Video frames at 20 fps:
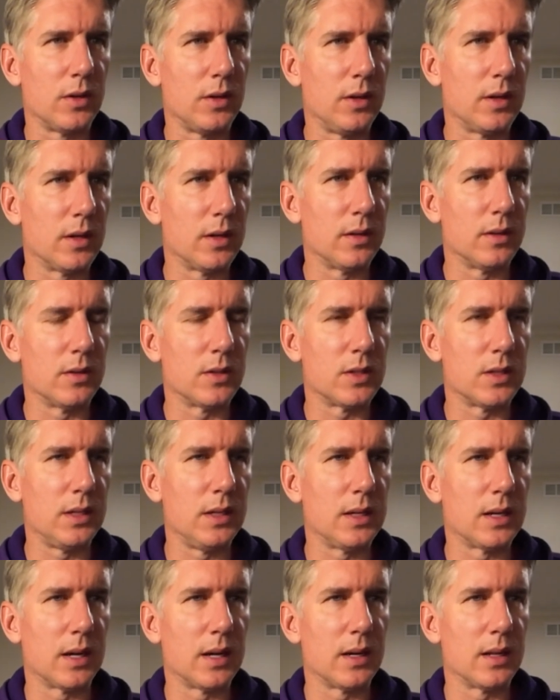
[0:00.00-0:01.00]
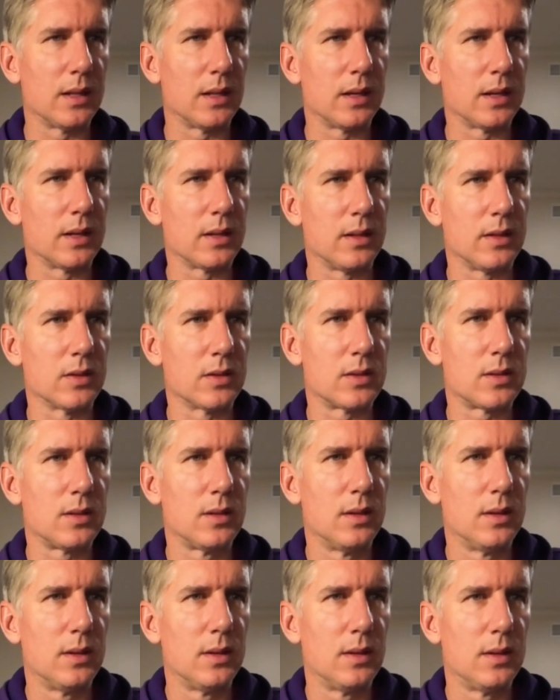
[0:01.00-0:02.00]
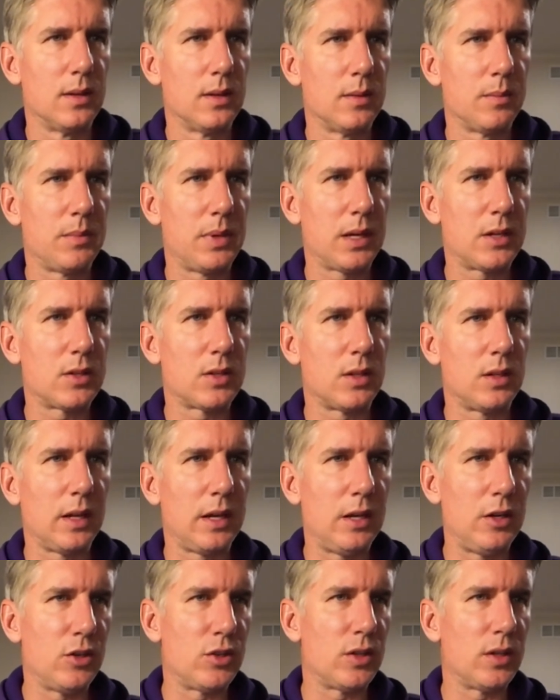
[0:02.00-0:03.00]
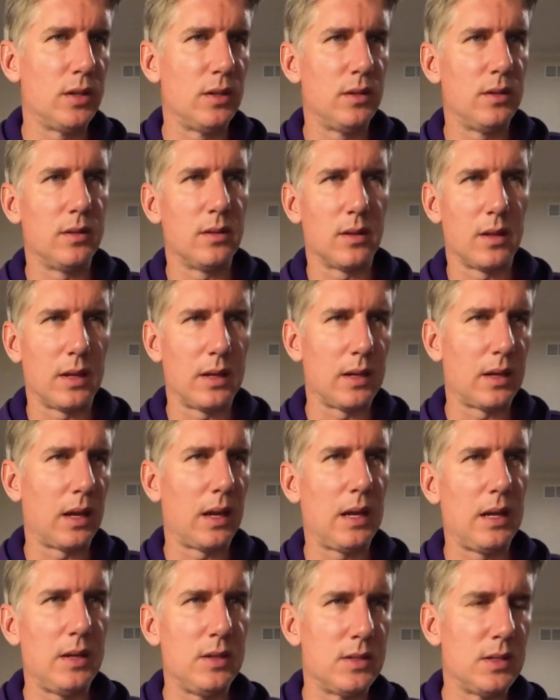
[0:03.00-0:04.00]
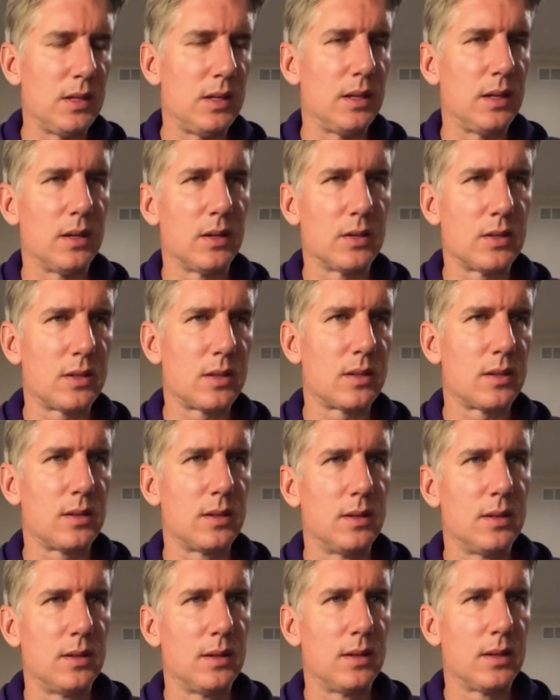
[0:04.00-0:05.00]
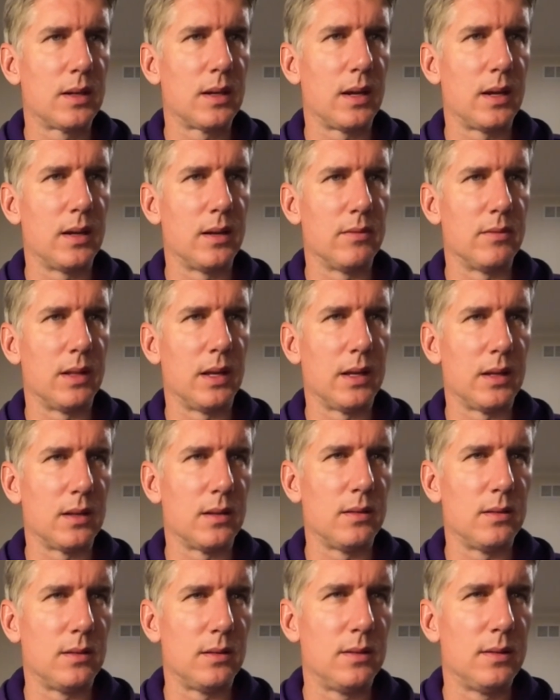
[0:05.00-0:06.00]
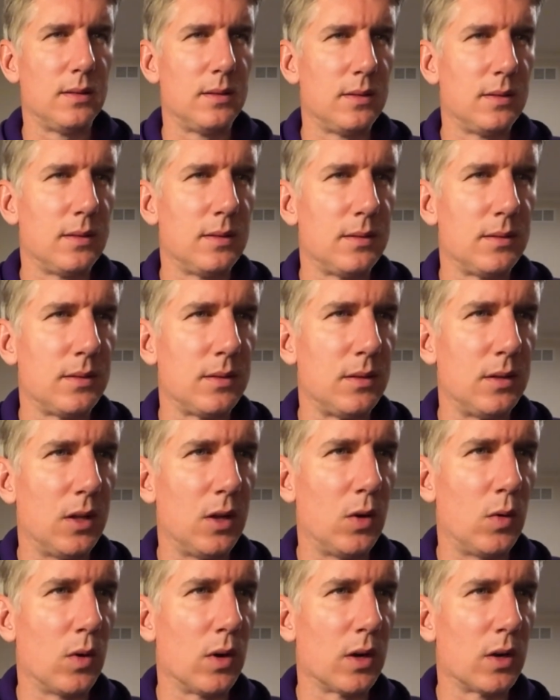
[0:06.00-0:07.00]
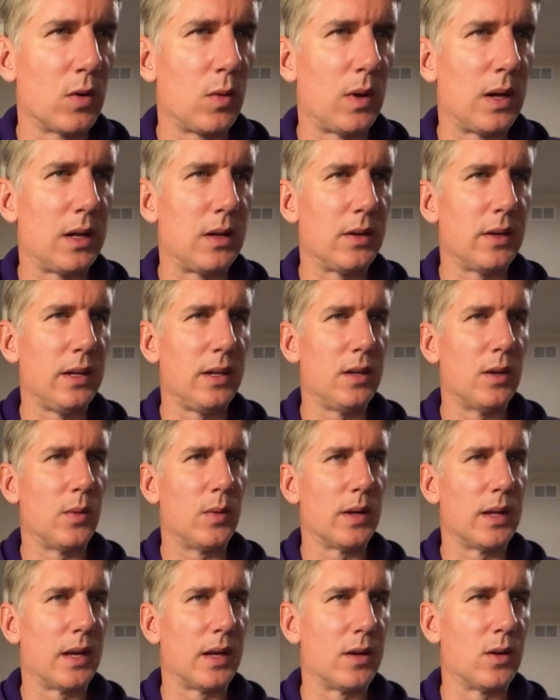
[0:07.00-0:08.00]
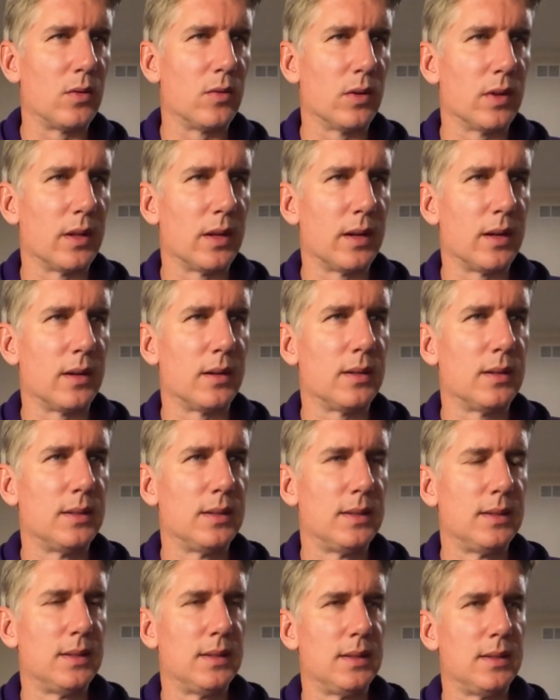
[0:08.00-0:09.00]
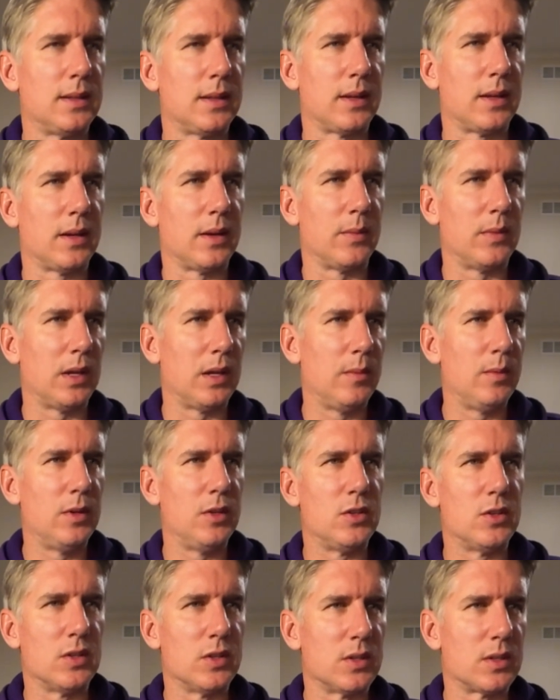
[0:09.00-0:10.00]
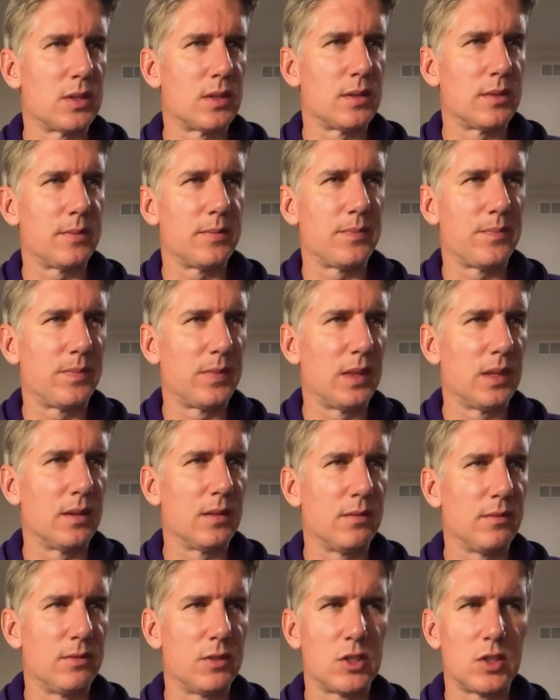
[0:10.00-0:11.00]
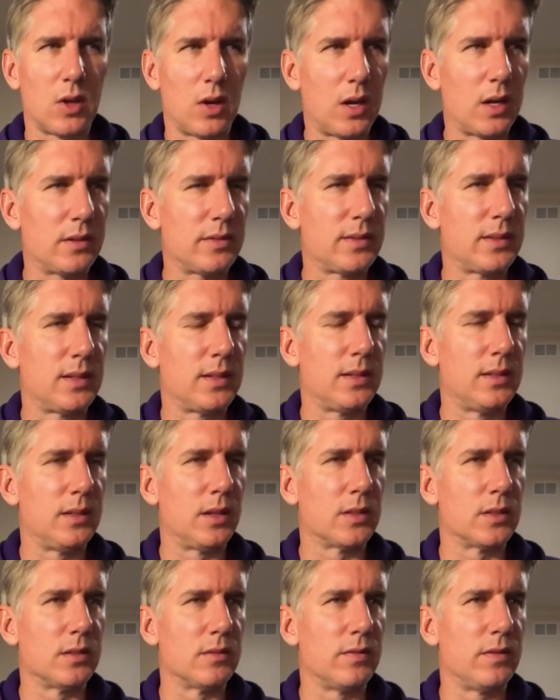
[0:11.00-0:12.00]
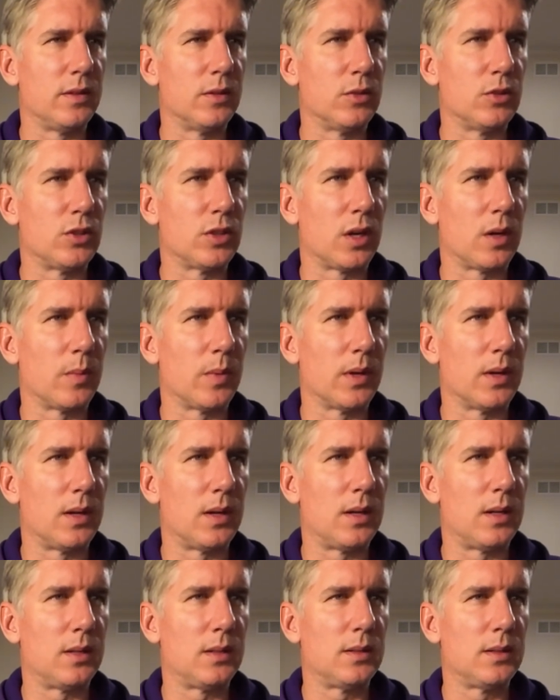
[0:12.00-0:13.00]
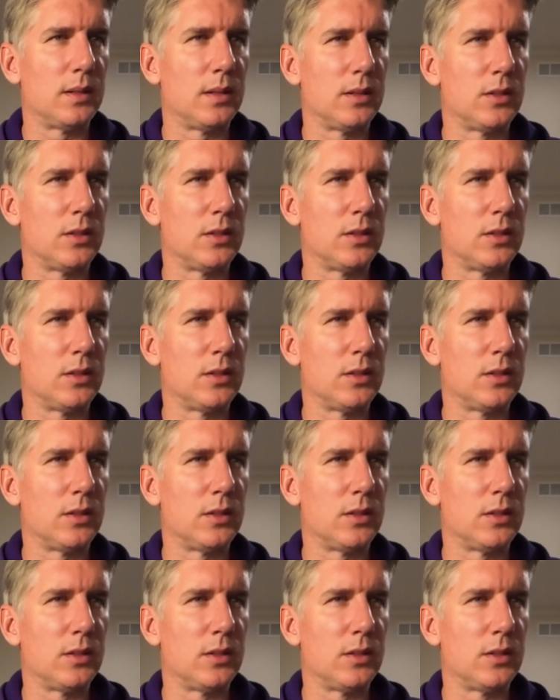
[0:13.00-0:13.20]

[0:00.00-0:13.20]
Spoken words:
You can see kind of like this pixelation, like haziness, kind of like lower quality going on over there. Image is soft, doesn't feel sharp at all.